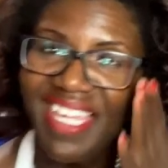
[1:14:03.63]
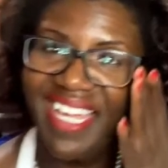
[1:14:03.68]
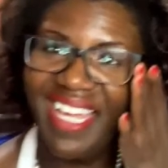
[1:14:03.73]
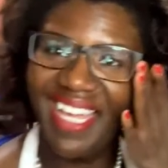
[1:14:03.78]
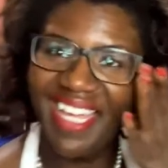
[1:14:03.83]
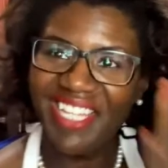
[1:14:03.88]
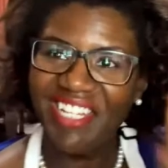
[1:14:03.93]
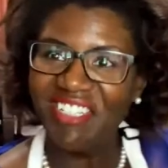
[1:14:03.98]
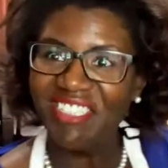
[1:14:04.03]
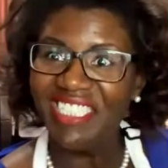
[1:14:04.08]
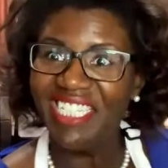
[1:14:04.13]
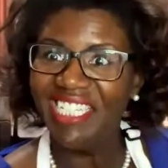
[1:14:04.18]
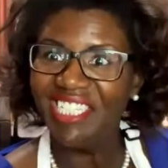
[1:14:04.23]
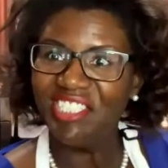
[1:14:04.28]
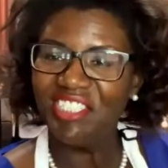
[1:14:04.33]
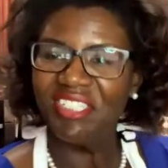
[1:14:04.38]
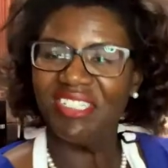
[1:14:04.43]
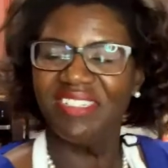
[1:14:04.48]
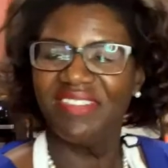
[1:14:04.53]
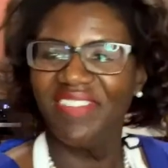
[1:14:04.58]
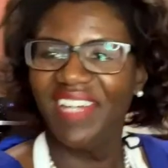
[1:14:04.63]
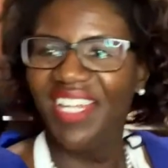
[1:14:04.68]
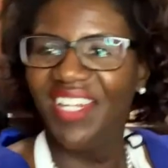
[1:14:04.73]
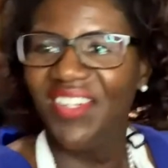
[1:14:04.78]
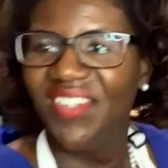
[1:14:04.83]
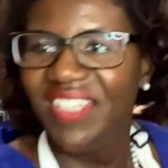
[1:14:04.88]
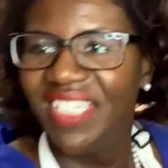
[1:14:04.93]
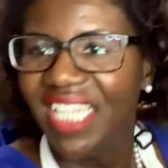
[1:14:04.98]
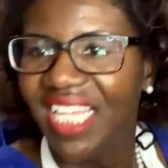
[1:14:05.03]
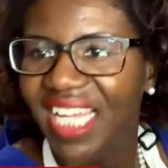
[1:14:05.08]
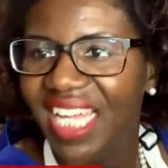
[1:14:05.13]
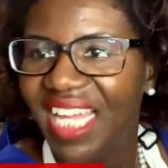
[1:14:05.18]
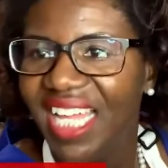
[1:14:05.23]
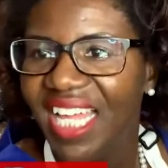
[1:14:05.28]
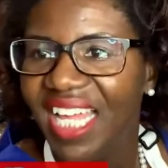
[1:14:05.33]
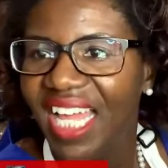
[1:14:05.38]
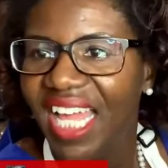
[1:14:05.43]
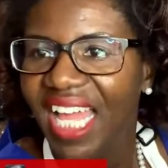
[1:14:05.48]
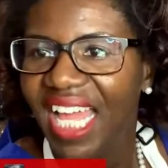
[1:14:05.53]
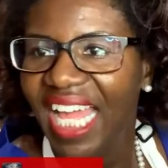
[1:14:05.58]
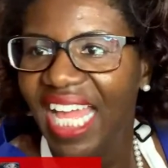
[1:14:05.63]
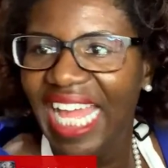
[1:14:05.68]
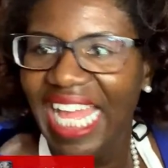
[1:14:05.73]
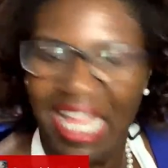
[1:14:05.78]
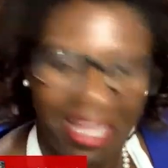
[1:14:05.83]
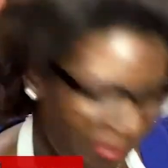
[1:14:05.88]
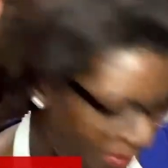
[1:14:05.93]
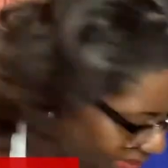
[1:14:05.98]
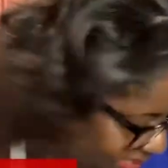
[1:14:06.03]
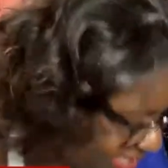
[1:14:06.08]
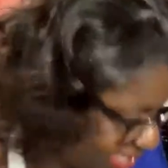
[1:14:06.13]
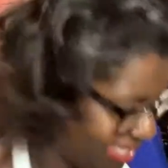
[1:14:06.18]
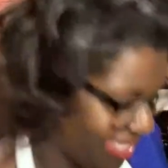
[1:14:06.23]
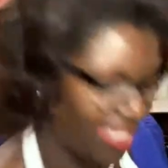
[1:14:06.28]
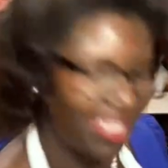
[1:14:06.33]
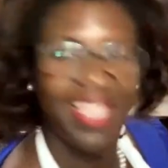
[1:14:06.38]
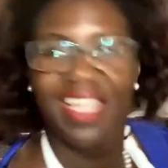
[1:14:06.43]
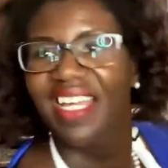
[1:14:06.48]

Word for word: be uh, your teacher if I don't uh, help you.